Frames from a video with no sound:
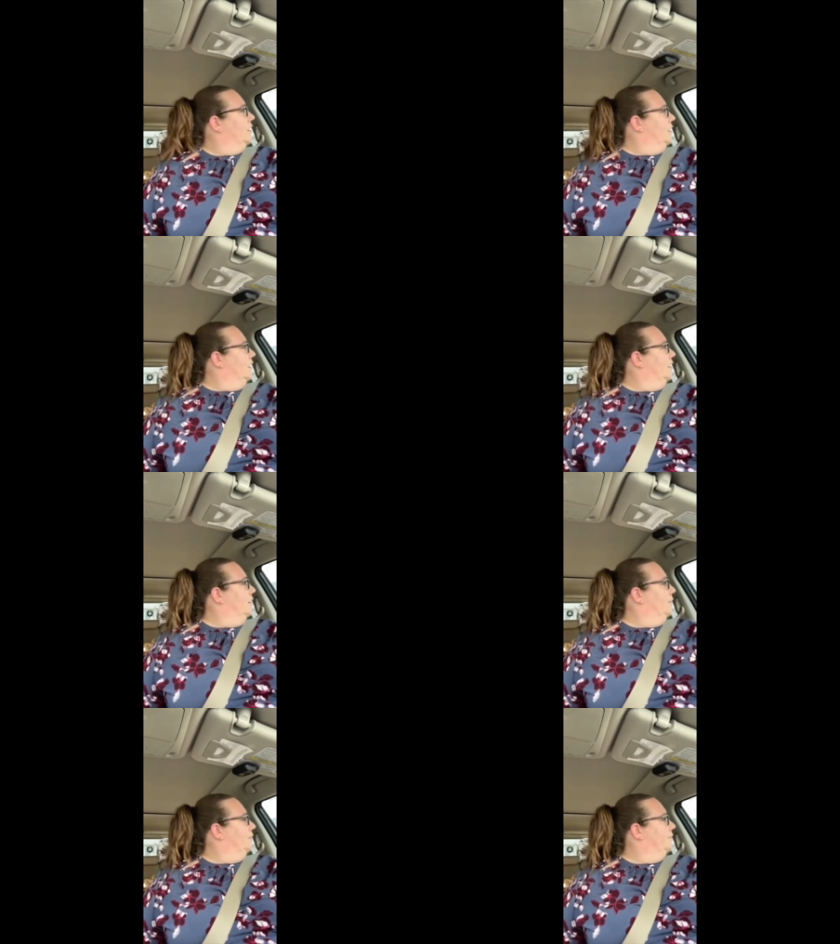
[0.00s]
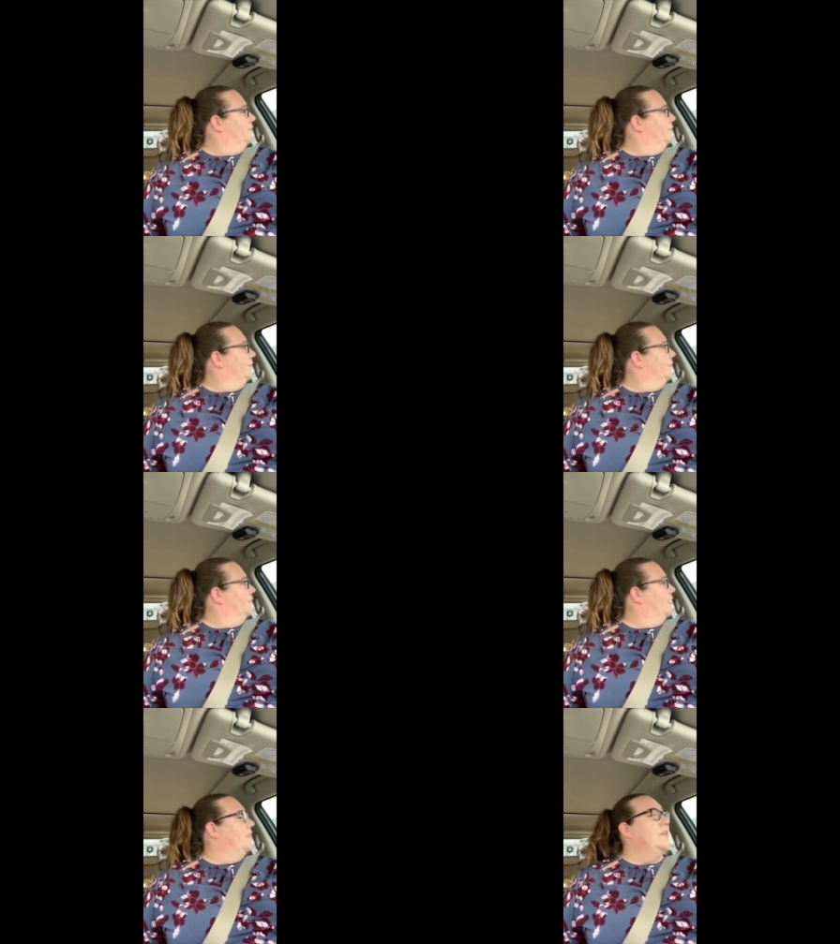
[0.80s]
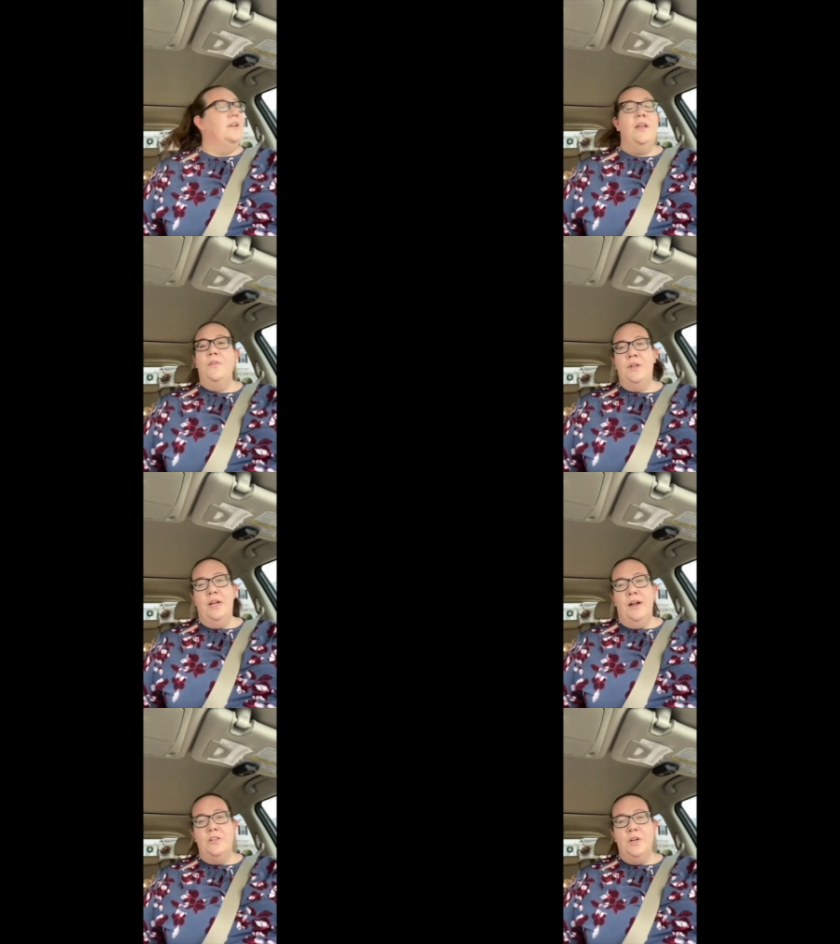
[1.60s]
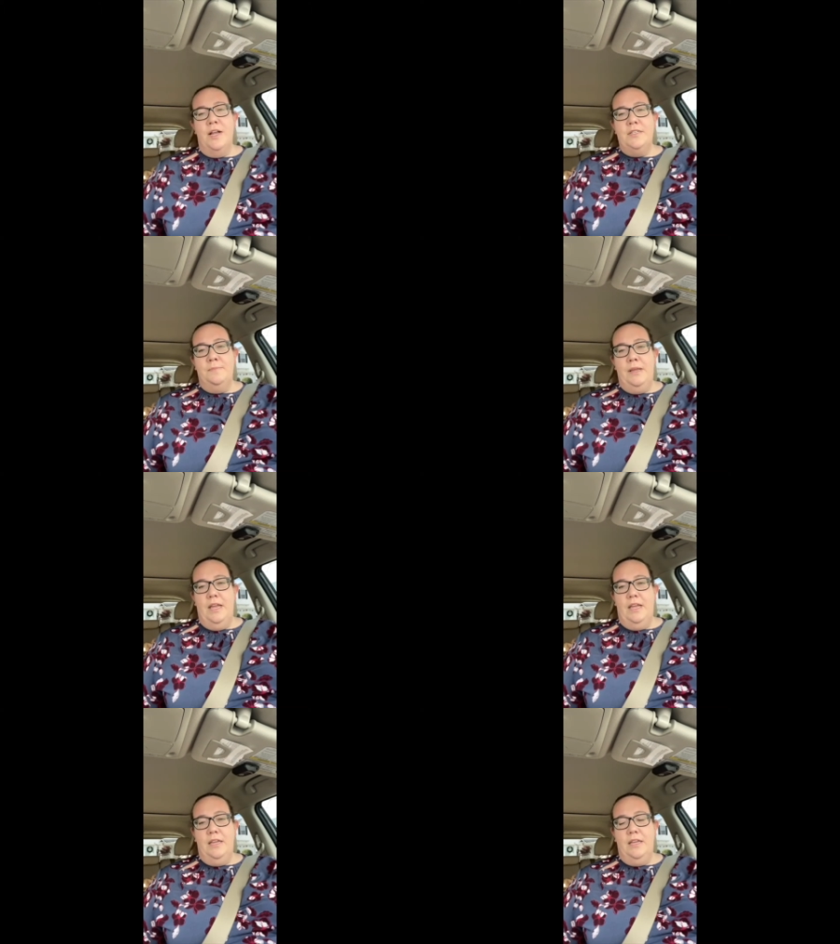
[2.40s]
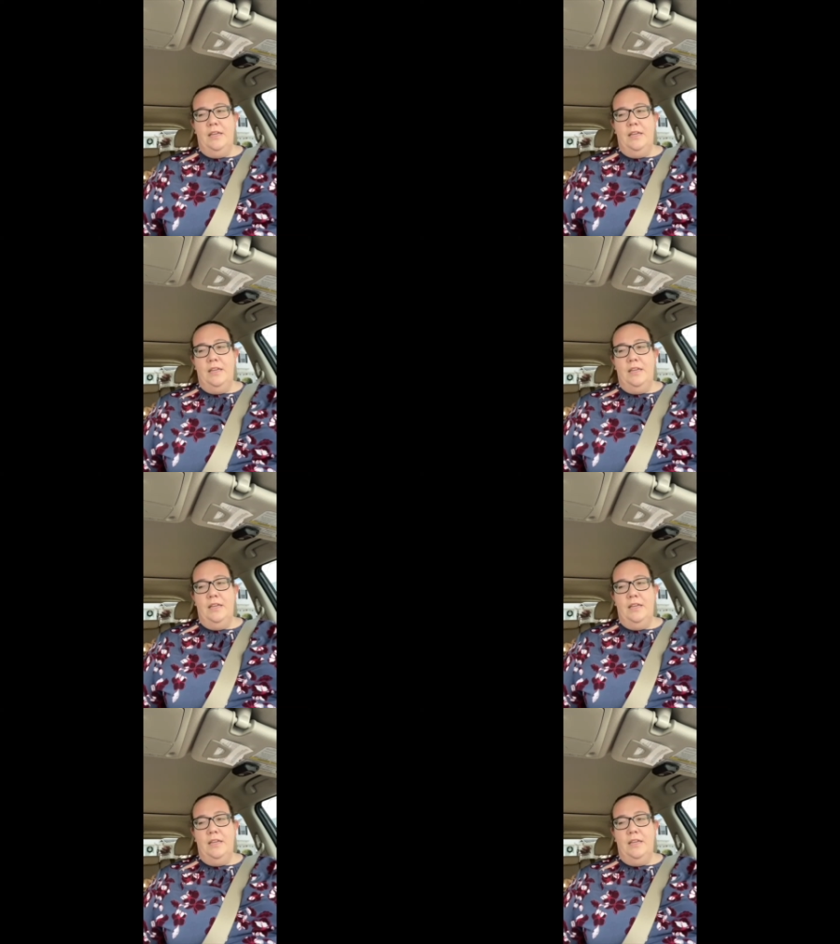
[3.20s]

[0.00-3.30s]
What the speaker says: And then another year I tried to make